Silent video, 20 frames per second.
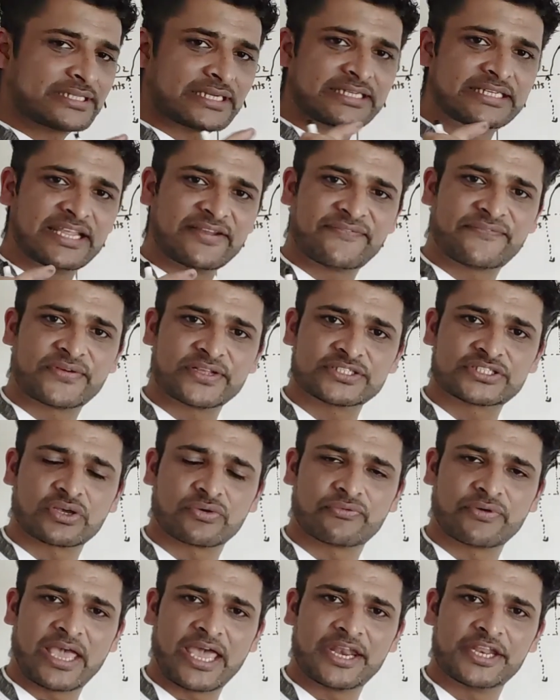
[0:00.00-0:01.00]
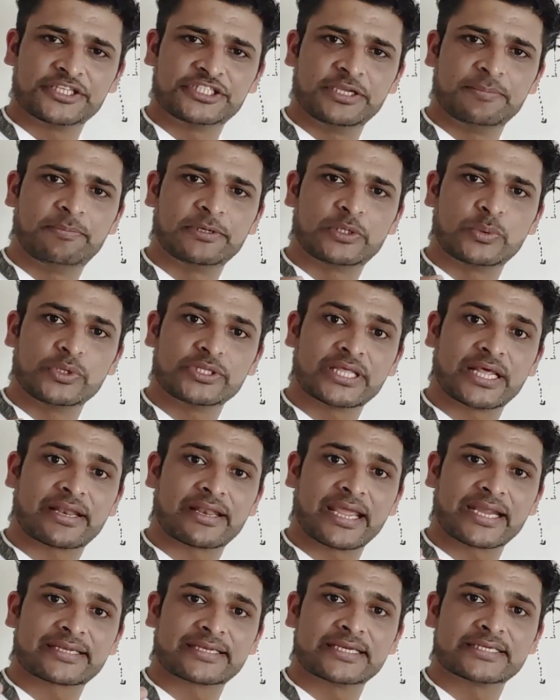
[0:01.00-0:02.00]
the difference of energy between the
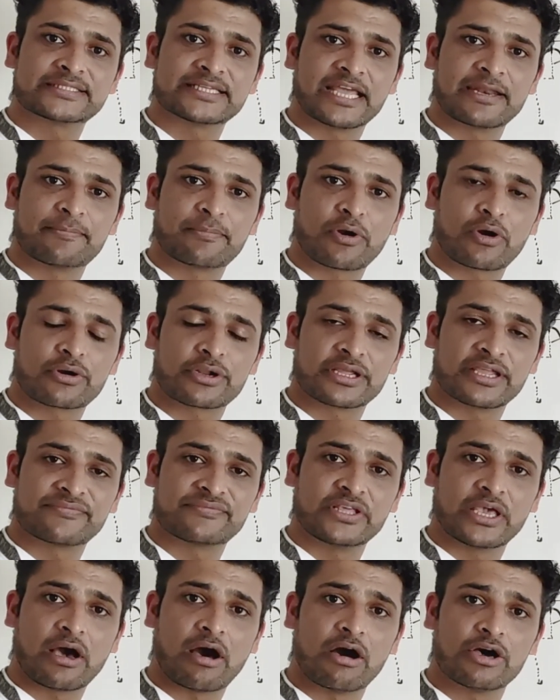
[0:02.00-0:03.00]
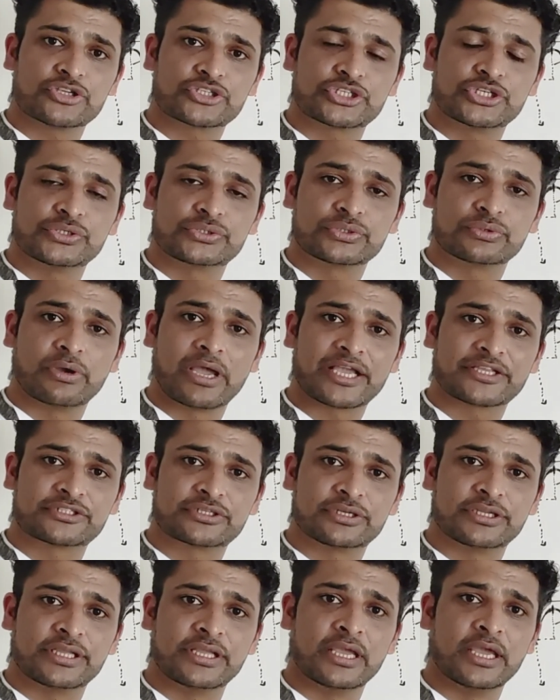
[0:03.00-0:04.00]
reactants and product? If they ask you to
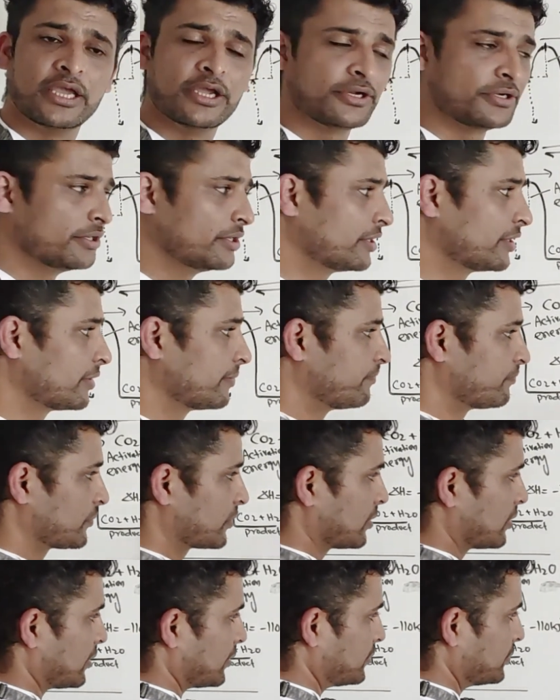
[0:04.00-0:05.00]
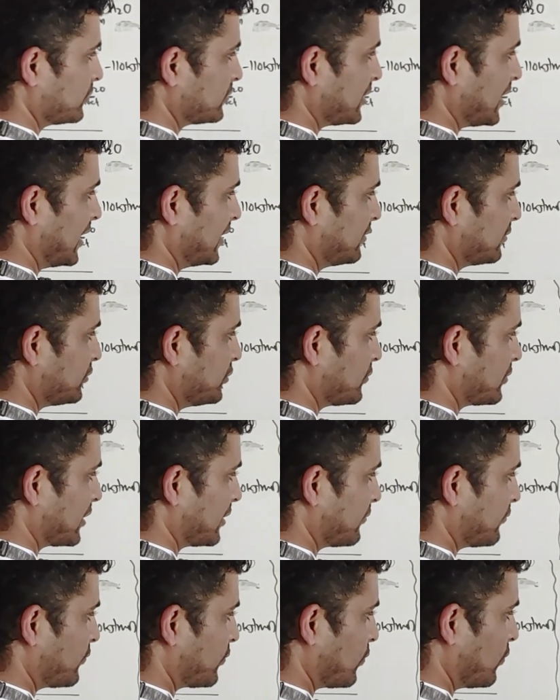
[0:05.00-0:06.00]
actually do that, you
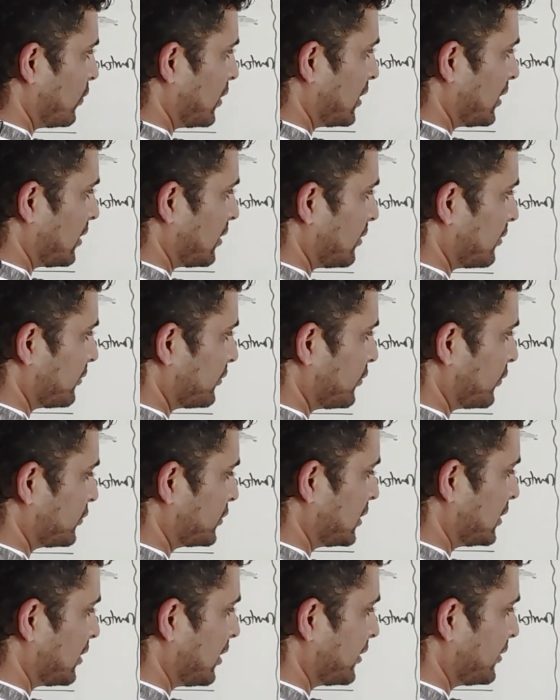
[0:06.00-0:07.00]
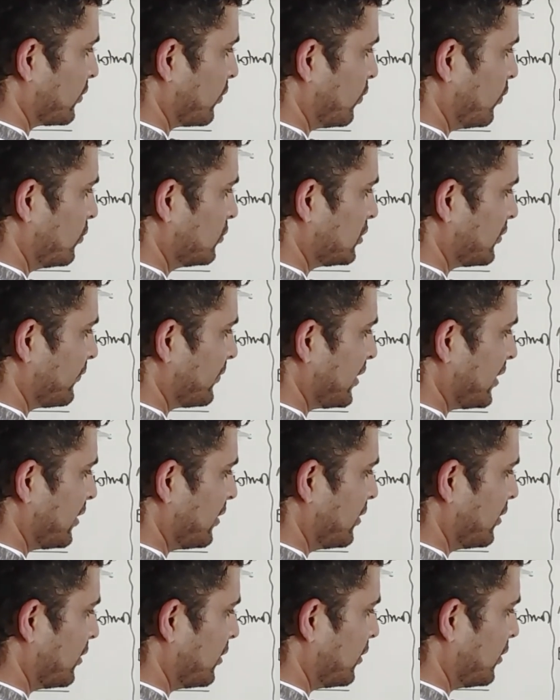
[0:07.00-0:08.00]
can draw a dotted line all the way
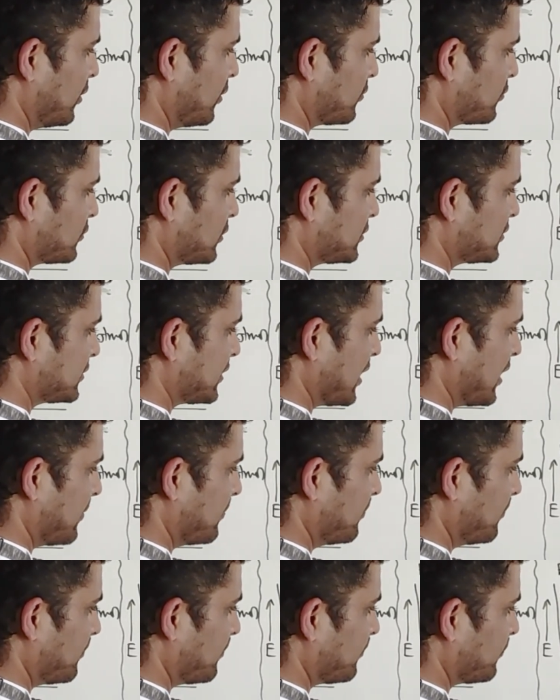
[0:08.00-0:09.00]
to the same